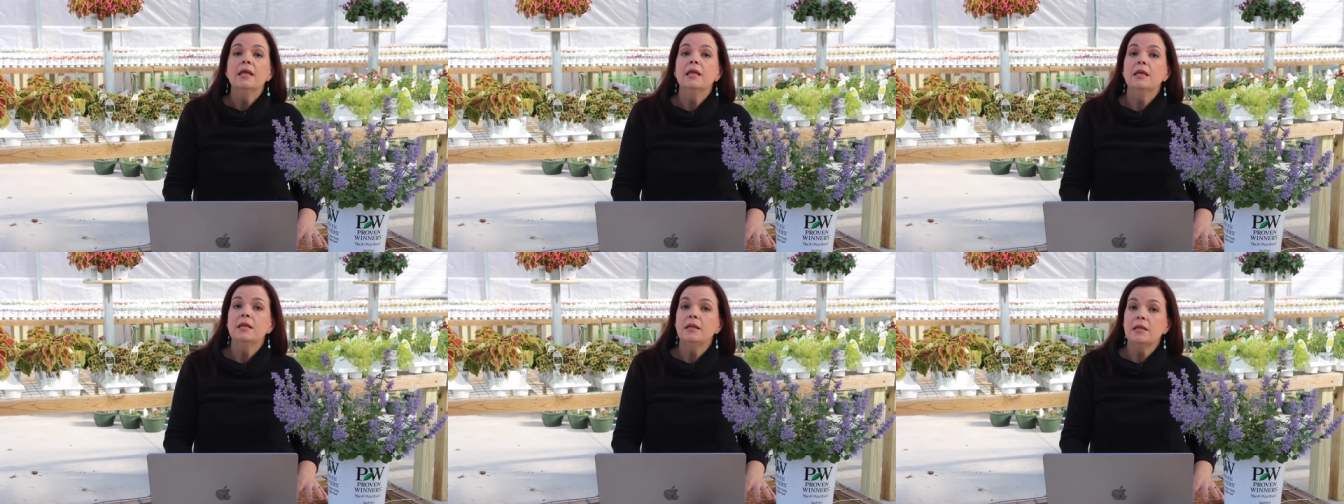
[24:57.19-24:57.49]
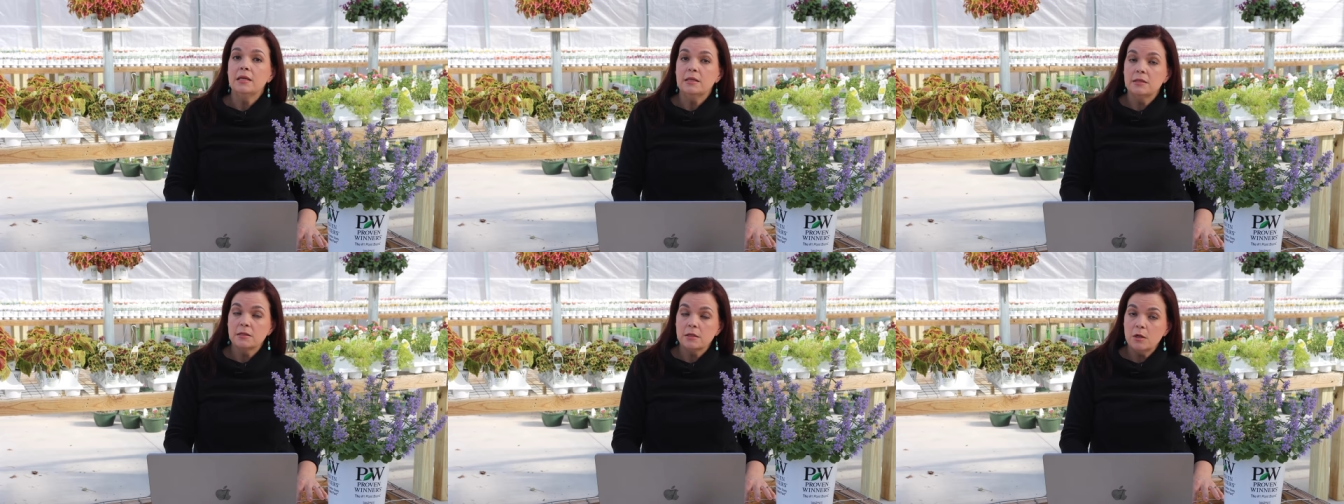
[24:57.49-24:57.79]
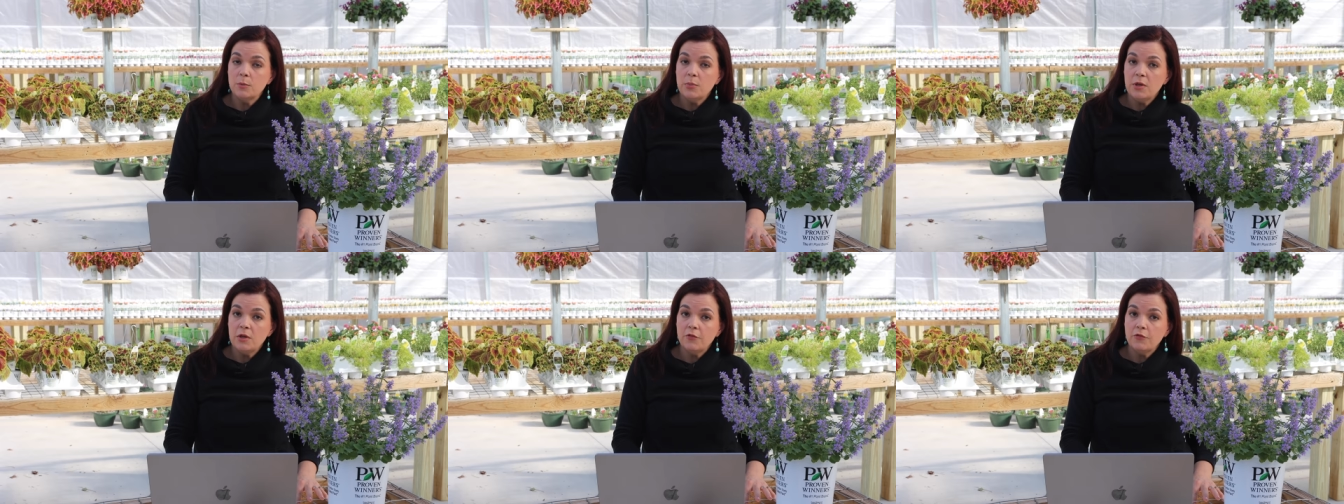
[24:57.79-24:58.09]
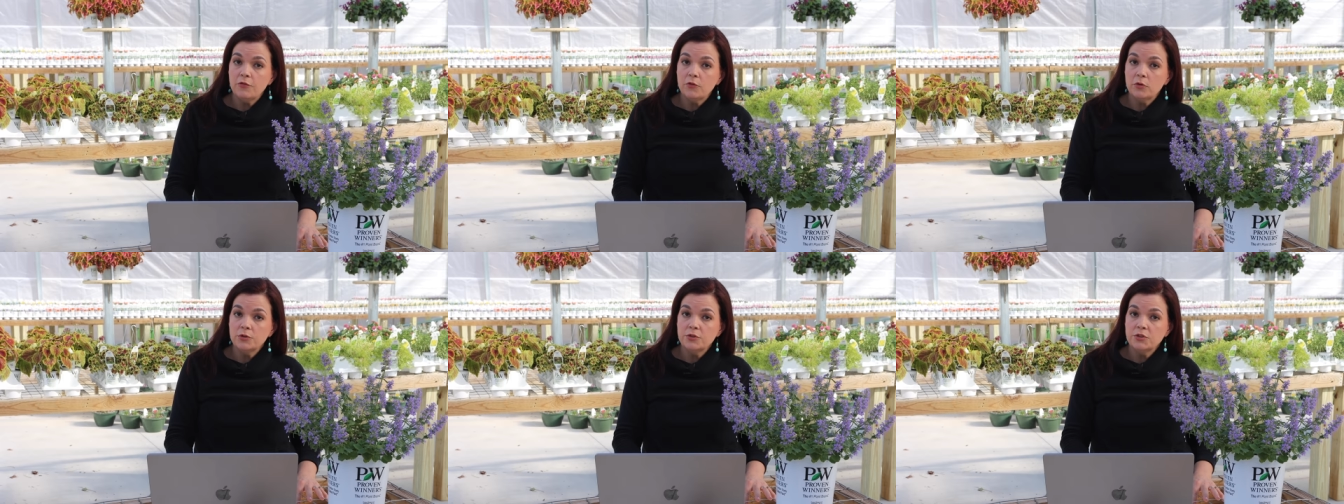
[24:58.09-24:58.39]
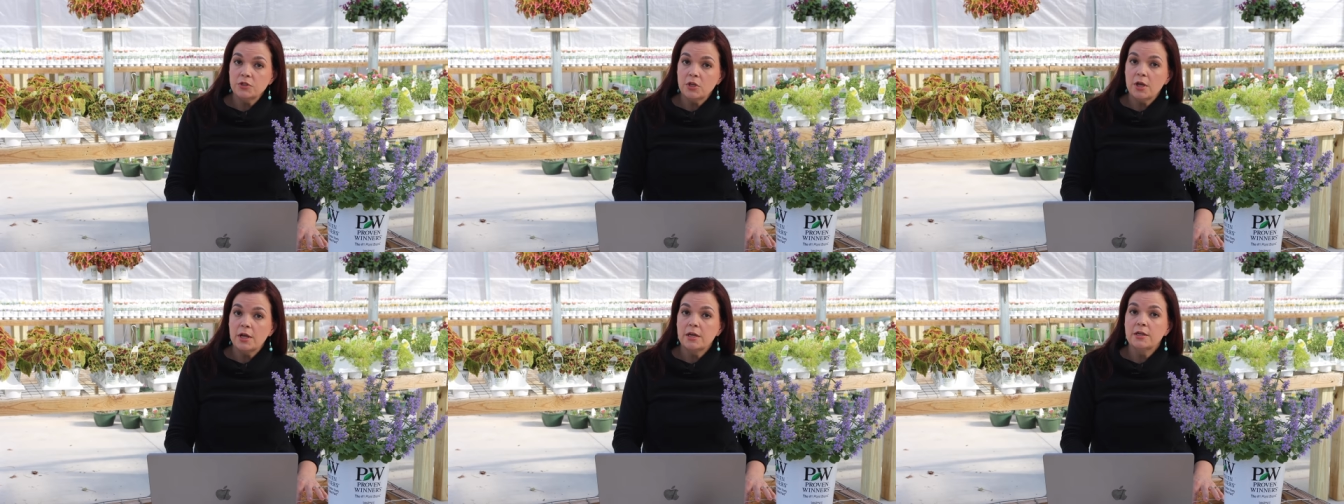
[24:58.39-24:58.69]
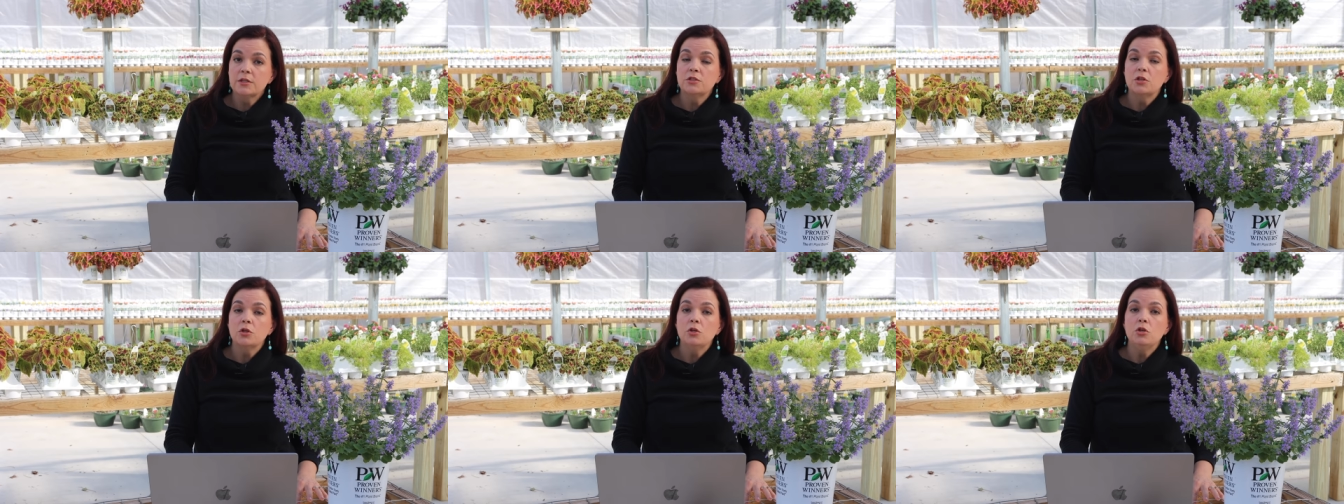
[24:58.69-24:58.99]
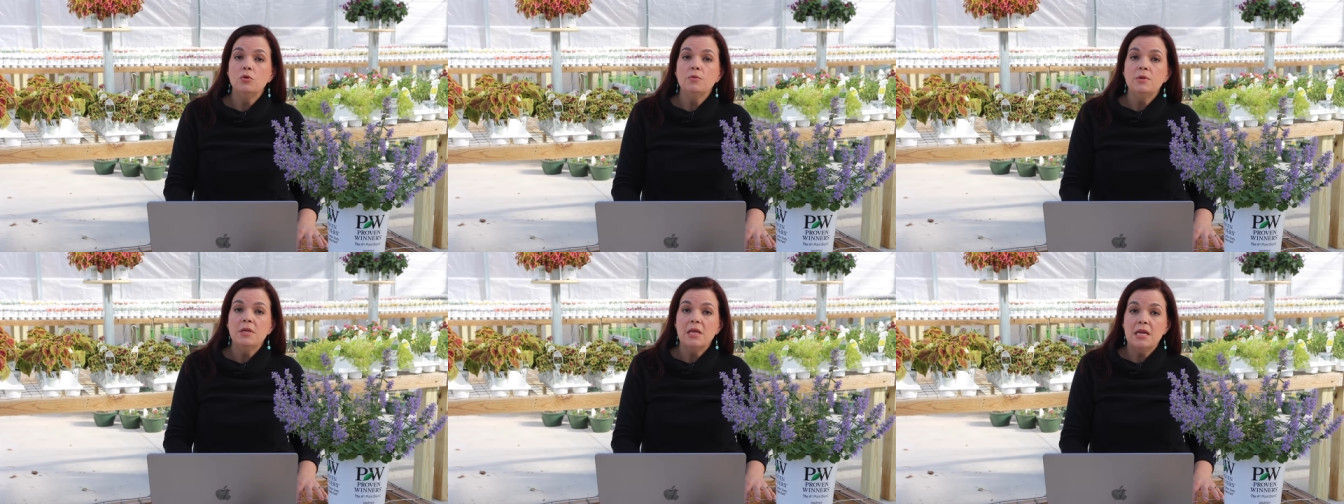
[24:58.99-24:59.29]
It is going to be full sun, so
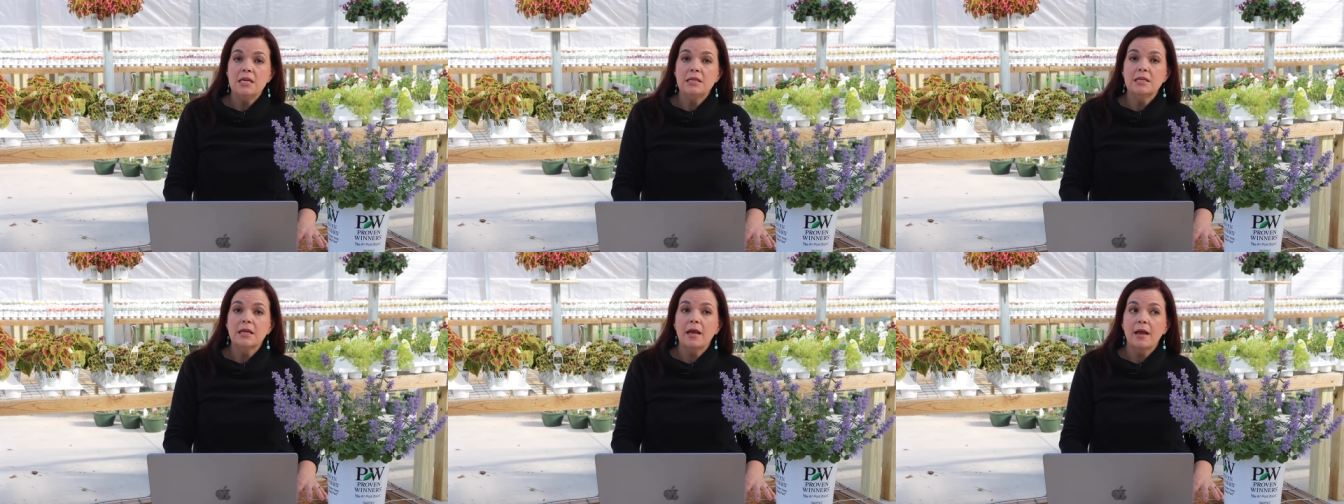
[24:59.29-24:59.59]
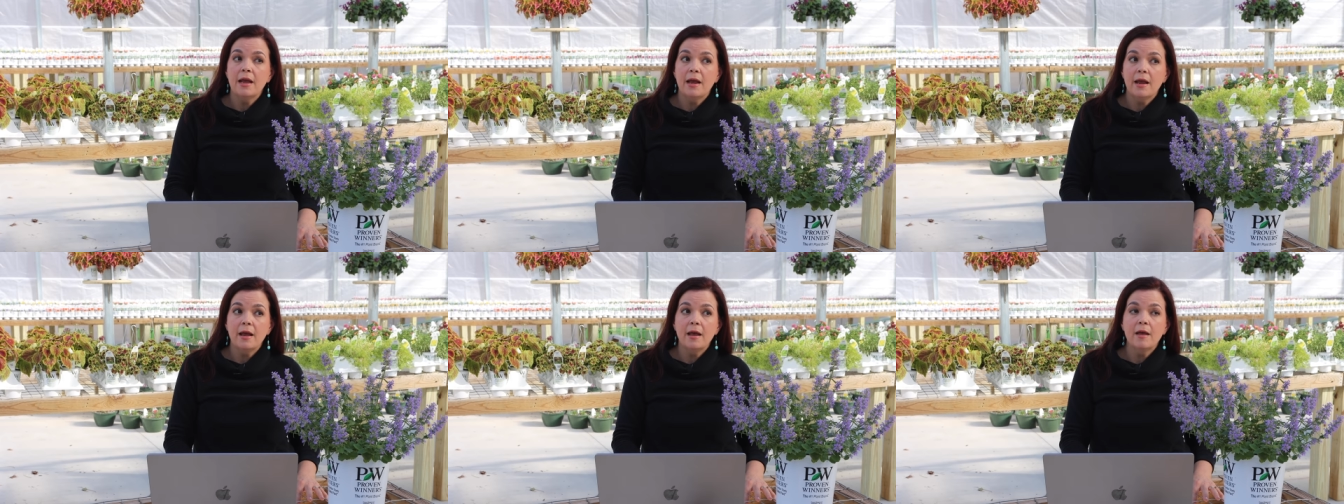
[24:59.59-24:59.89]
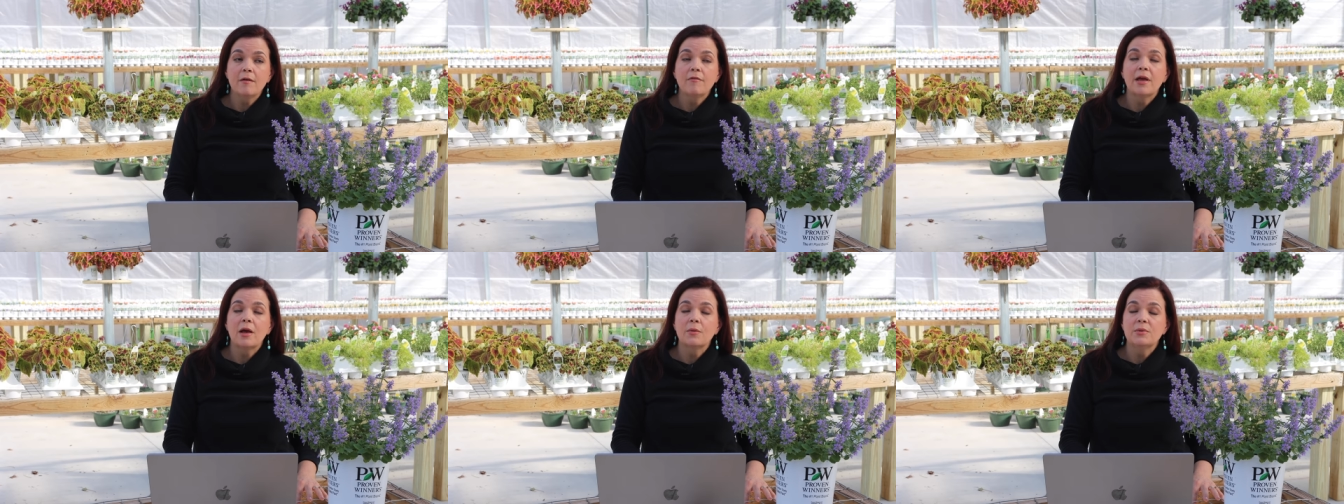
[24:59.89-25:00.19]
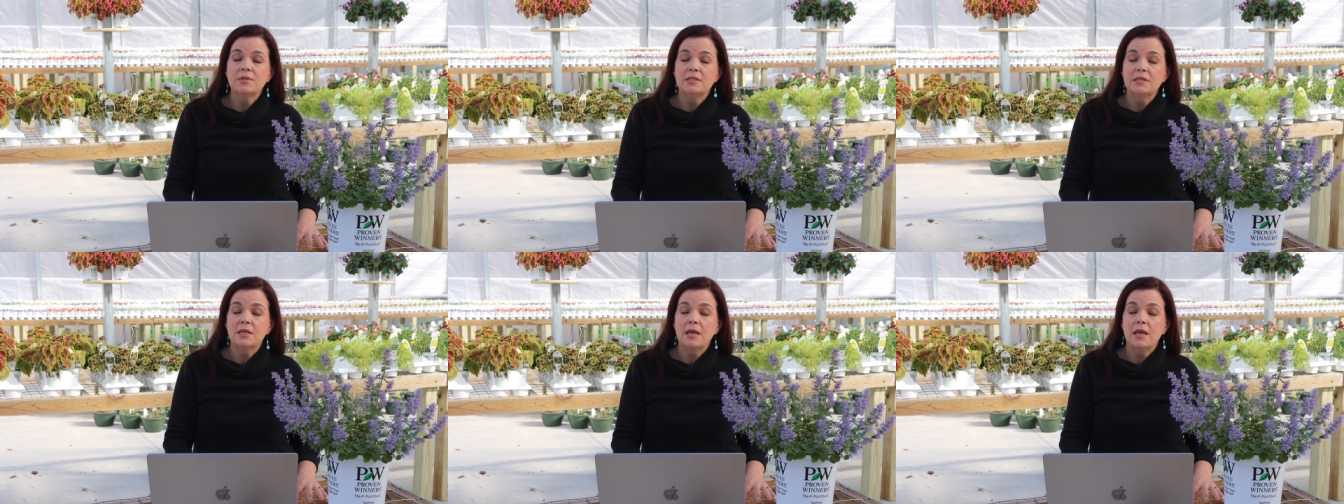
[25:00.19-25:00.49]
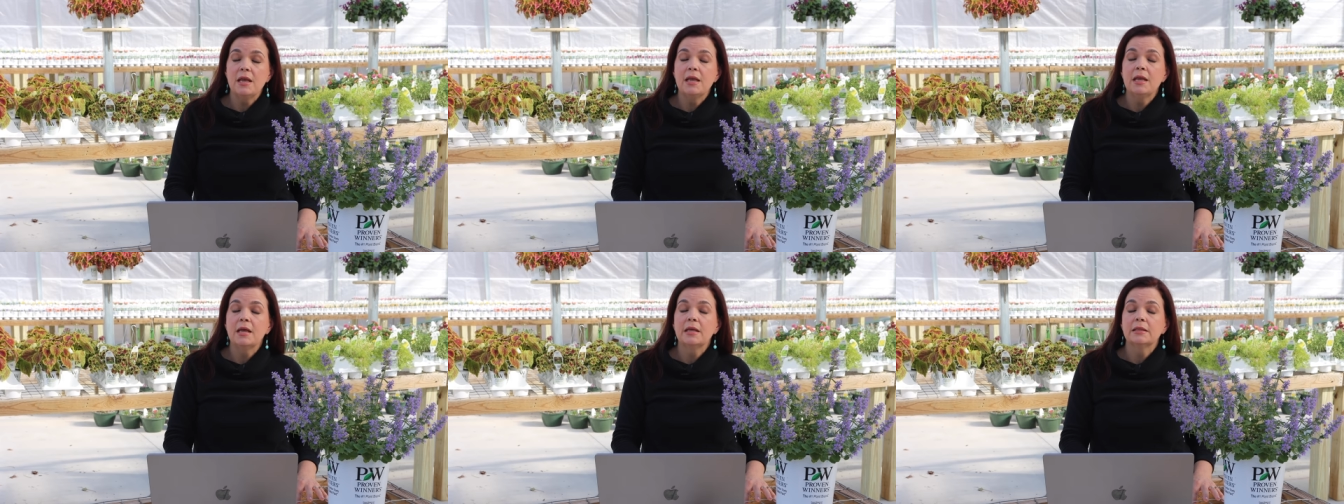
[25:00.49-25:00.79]
you need to have, I would say,